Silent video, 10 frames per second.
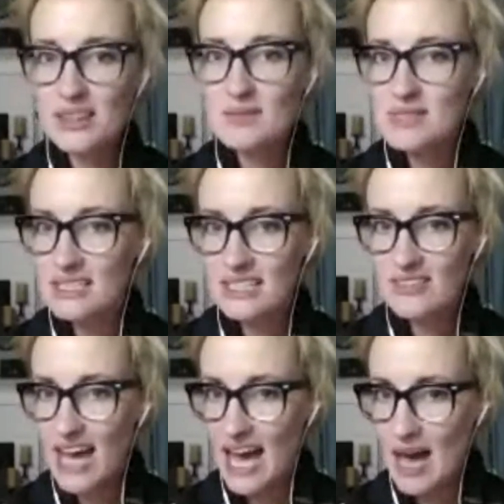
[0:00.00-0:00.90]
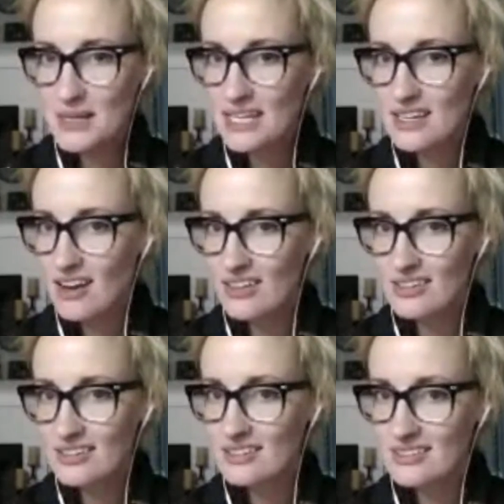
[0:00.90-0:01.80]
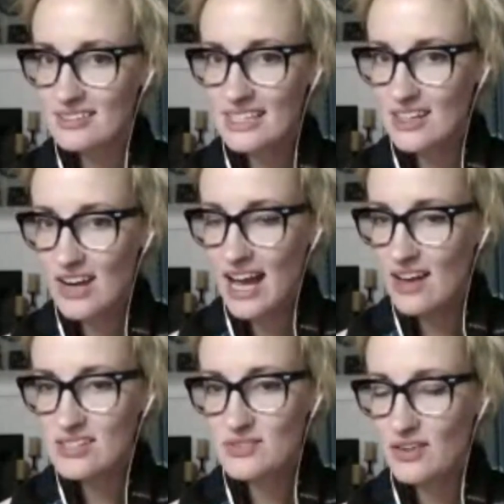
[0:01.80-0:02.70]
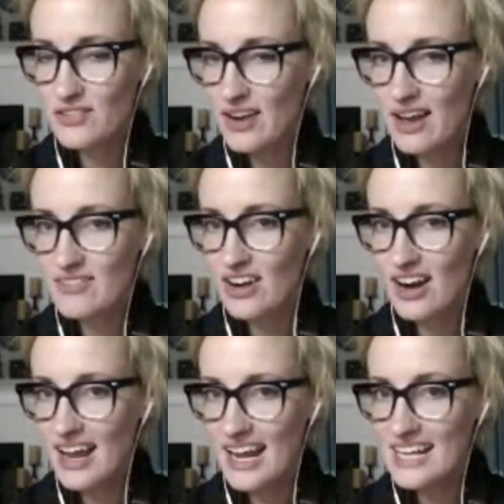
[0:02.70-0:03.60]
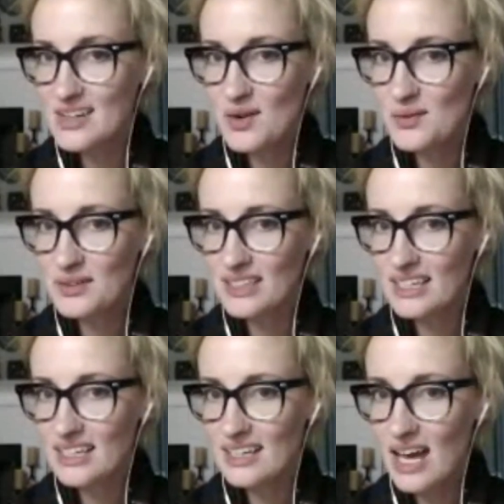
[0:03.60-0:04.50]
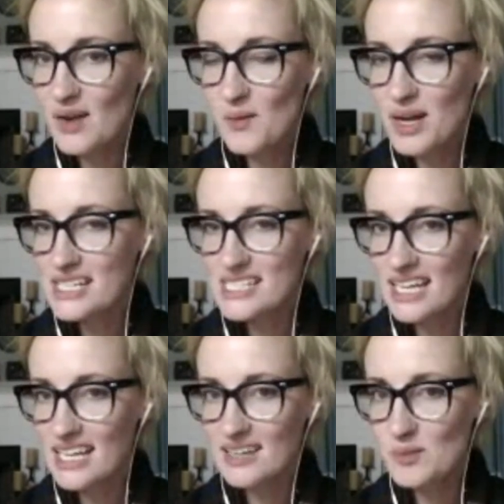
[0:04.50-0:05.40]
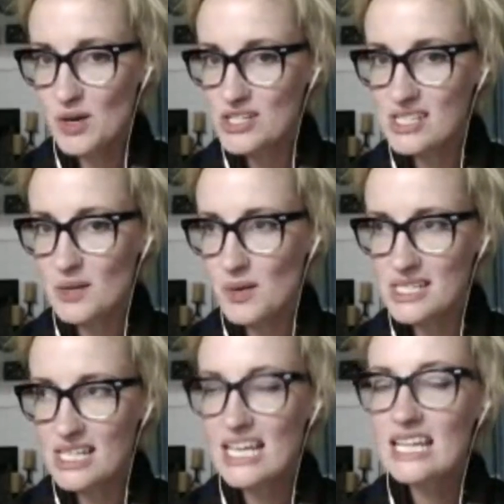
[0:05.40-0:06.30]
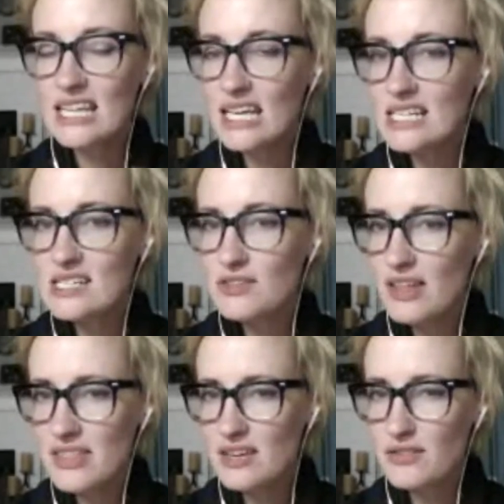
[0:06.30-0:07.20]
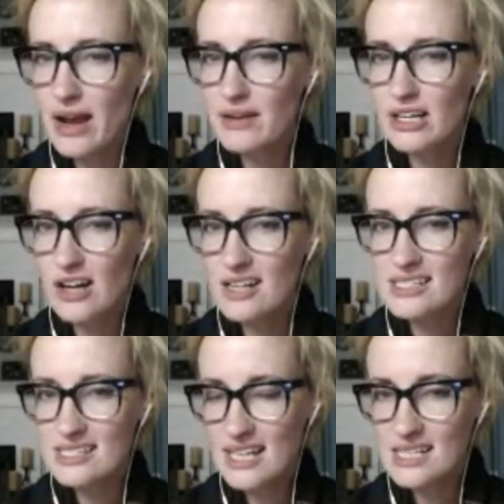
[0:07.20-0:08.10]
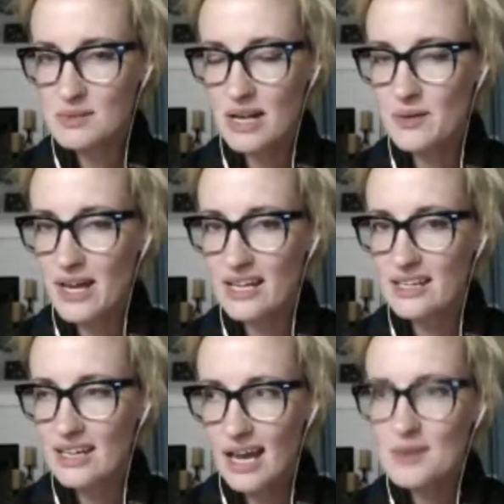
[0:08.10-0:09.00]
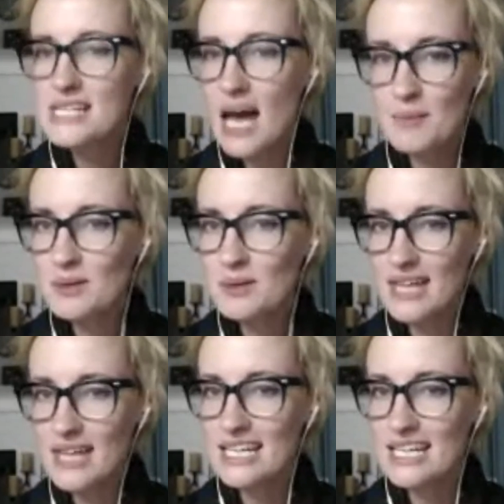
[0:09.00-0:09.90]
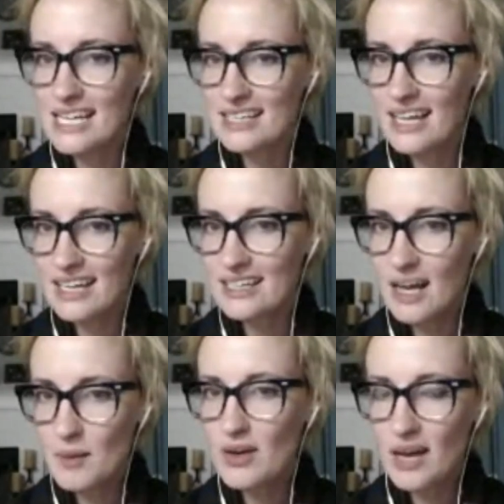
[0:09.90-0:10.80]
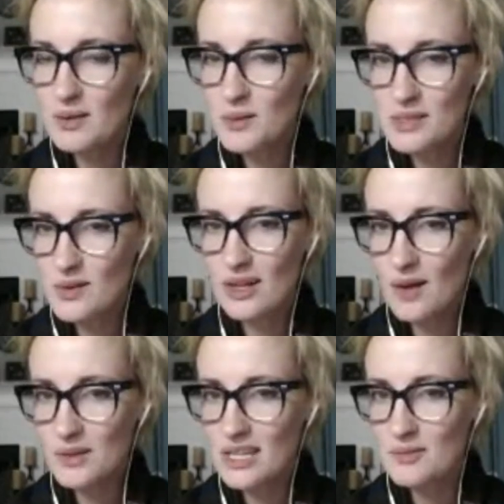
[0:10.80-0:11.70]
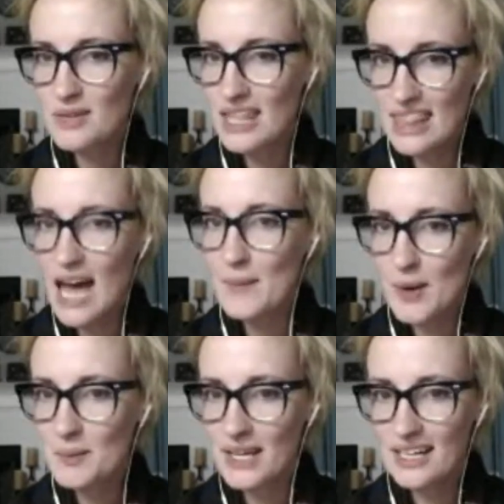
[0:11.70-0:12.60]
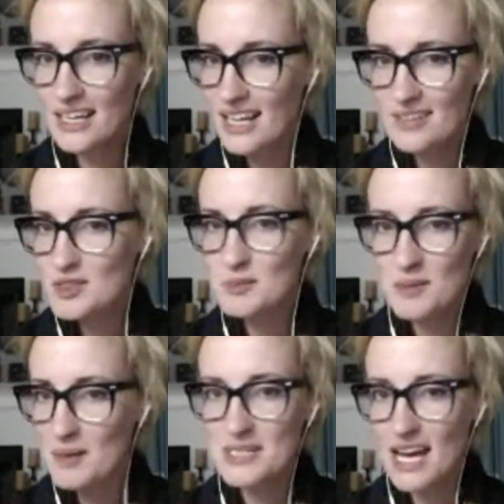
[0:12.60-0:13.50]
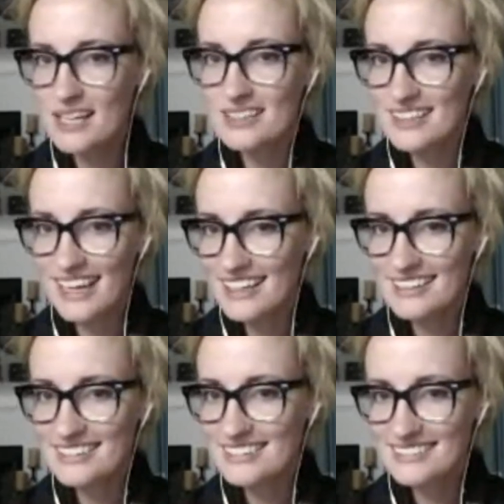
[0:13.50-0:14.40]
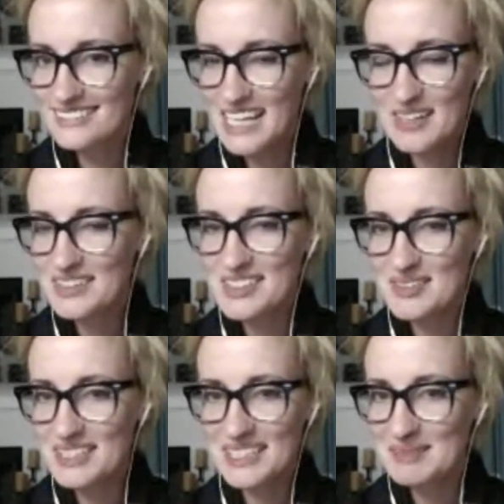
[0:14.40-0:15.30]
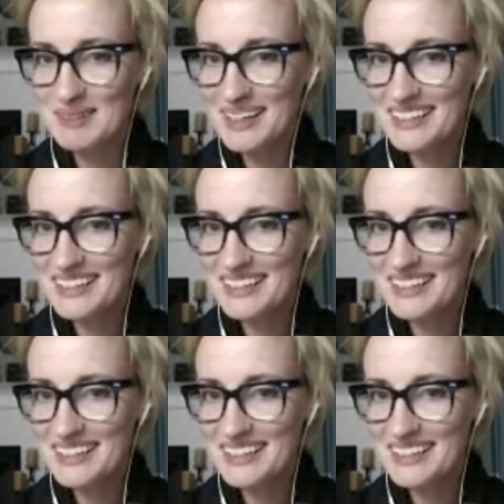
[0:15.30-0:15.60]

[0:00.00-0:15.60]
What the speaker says: to live happy in their house for forever, and I don't want it to get worse than it was. The end of, I think, Fiery Cross is the last one I read. I was happy with the ending. Like, I'm okay with what's going on with them in that moment, and I'm done. Like, I don't need to read anymore.